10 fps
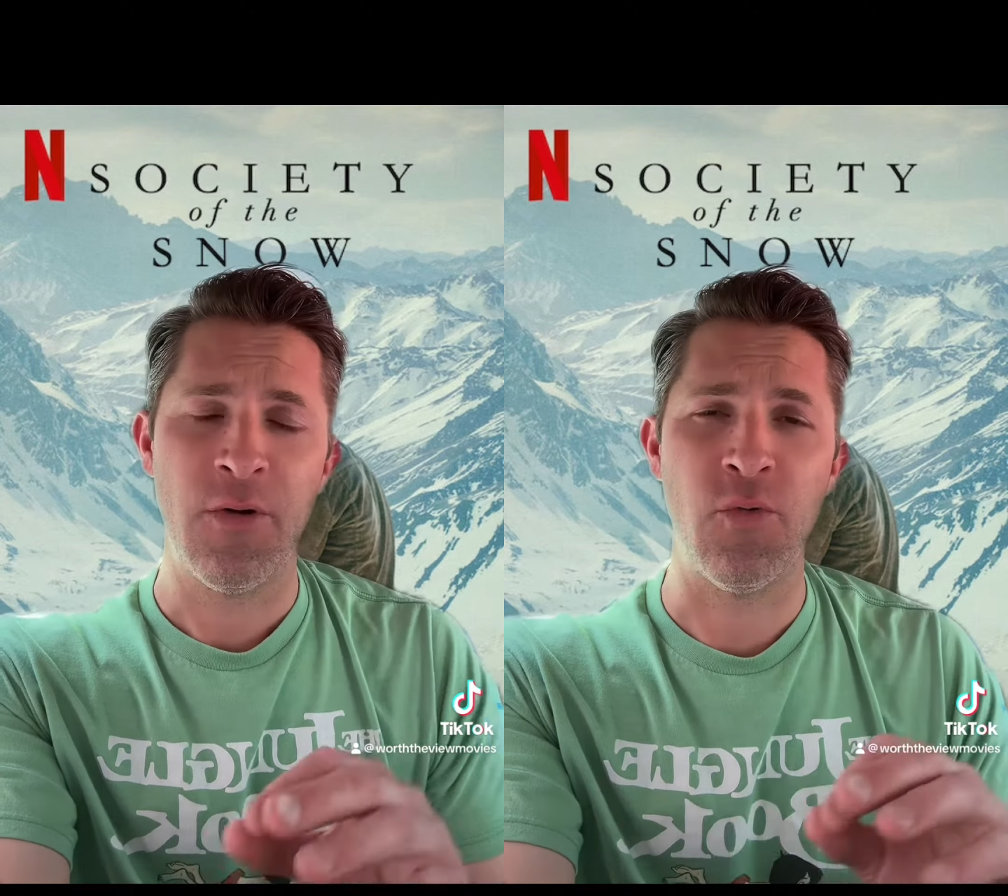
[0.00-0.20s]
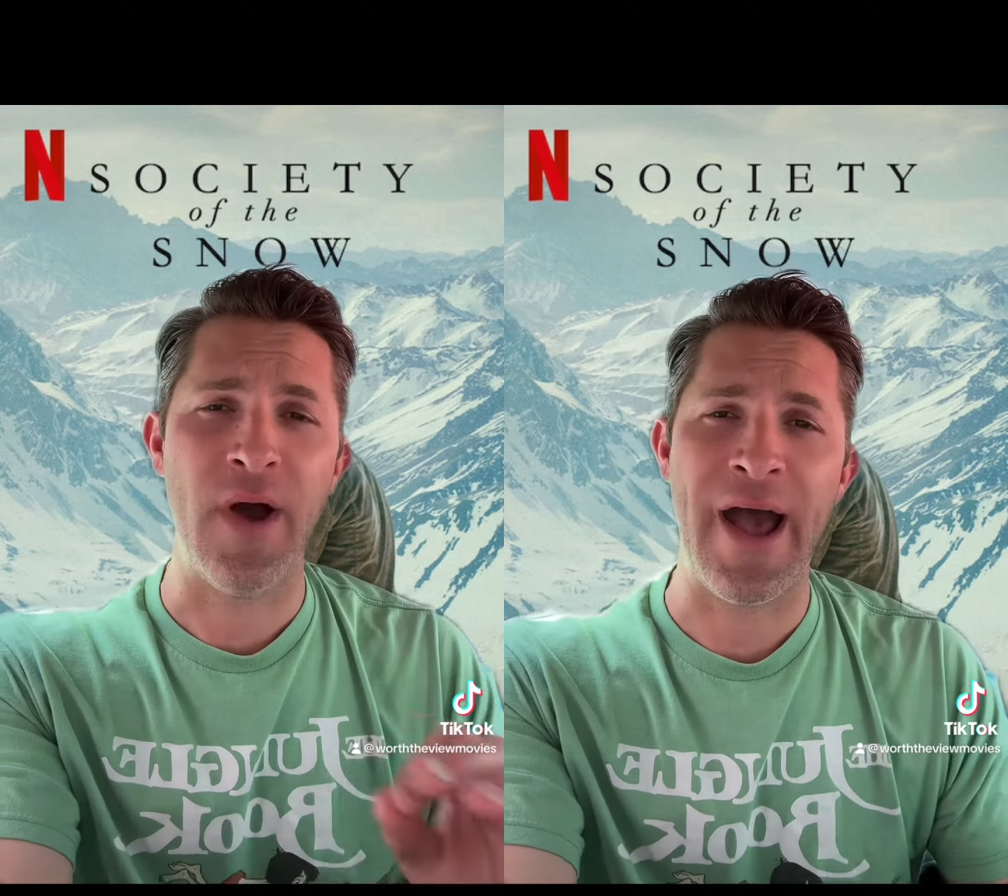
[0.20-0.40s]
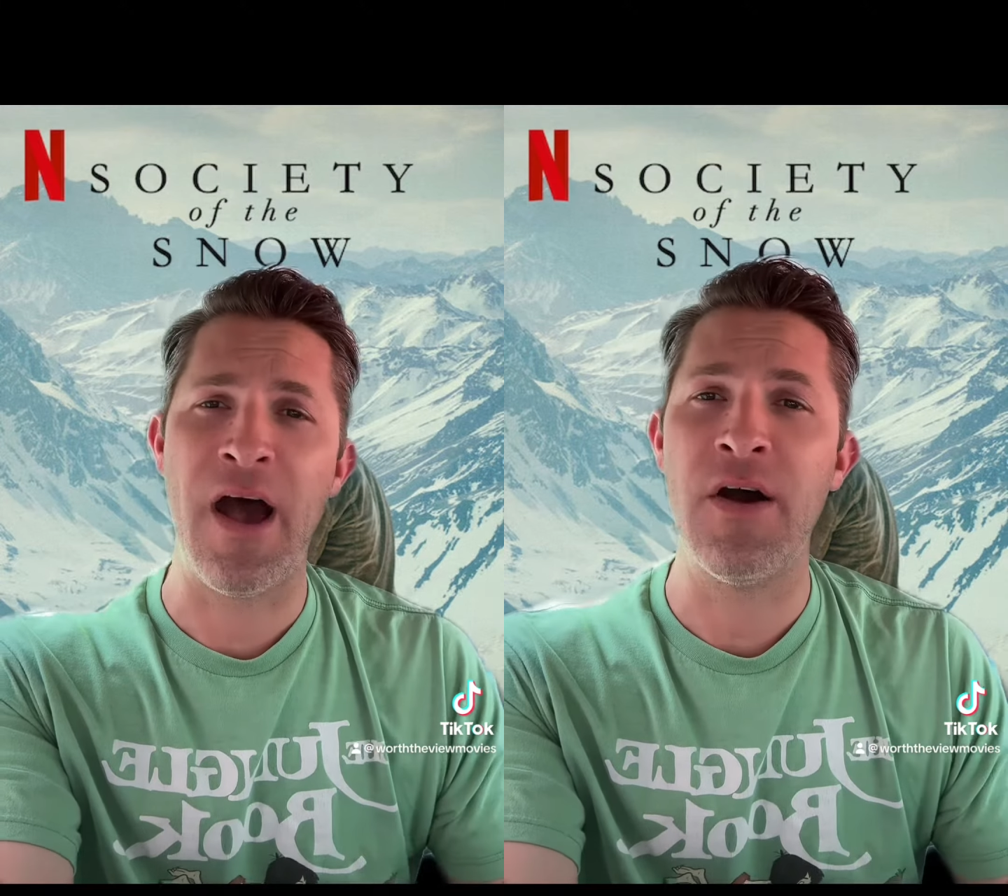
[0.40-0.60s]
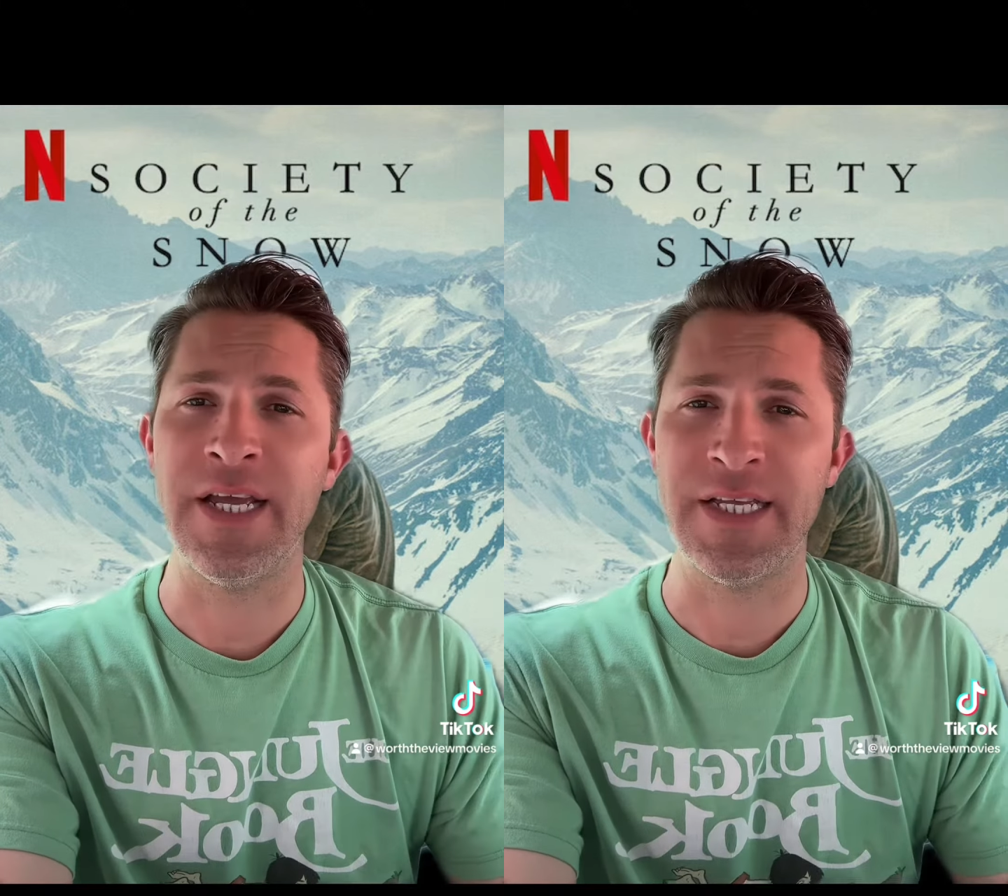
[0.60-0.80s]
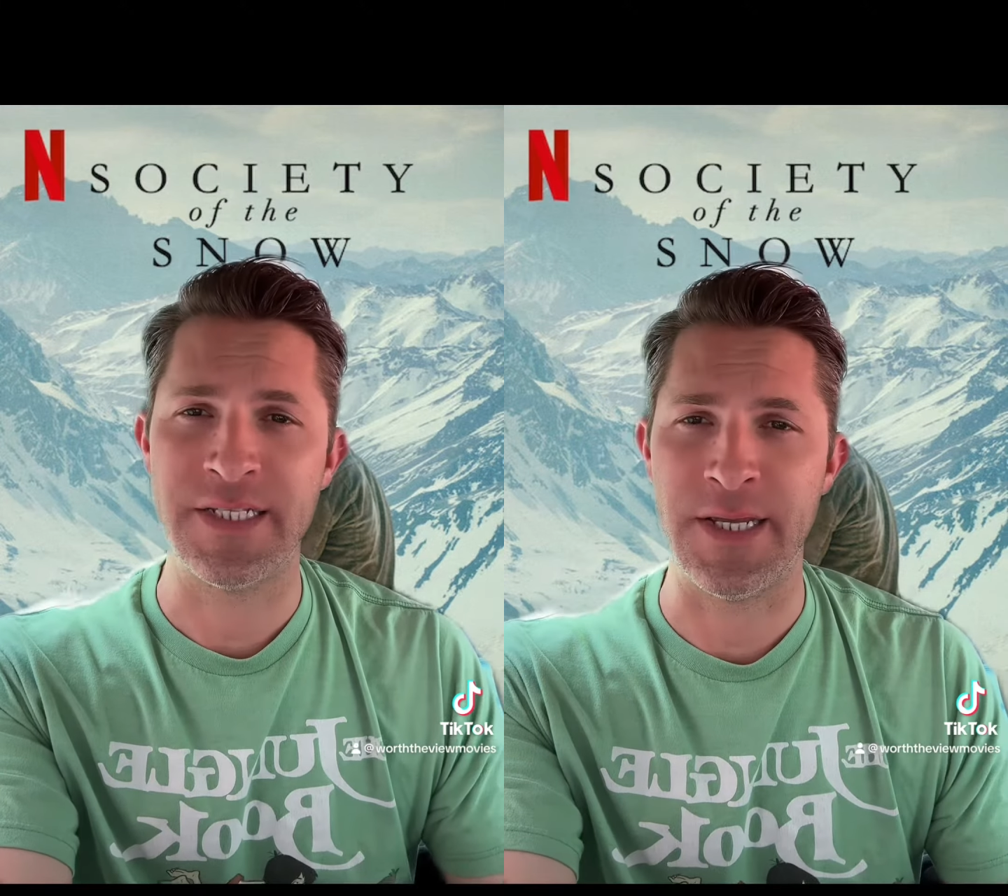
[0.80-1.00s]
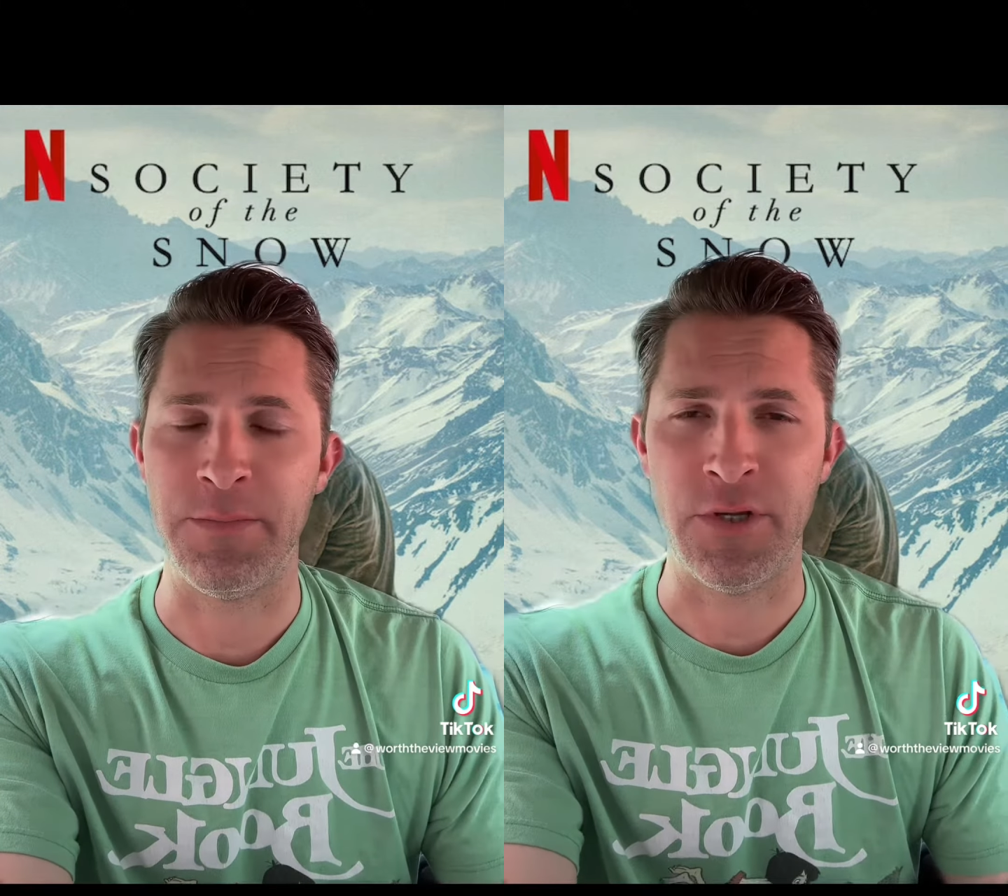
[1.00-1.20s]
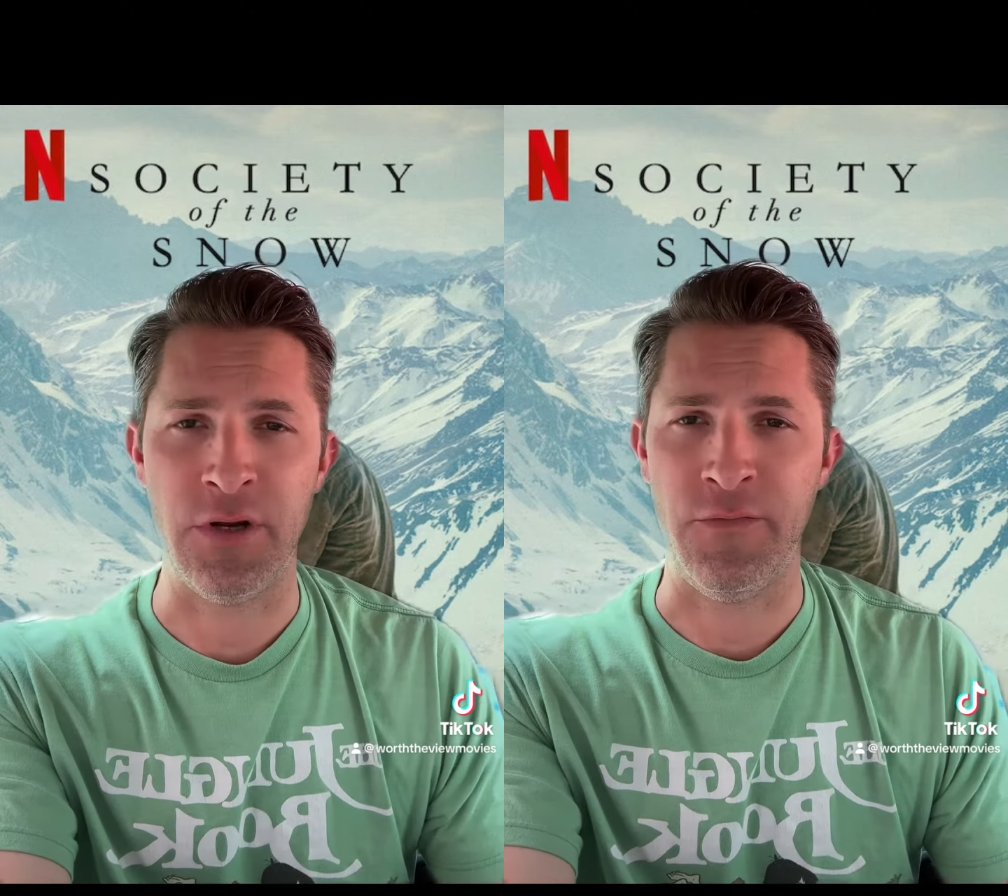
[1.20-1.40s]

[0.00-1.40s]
Wow, is it beautiful.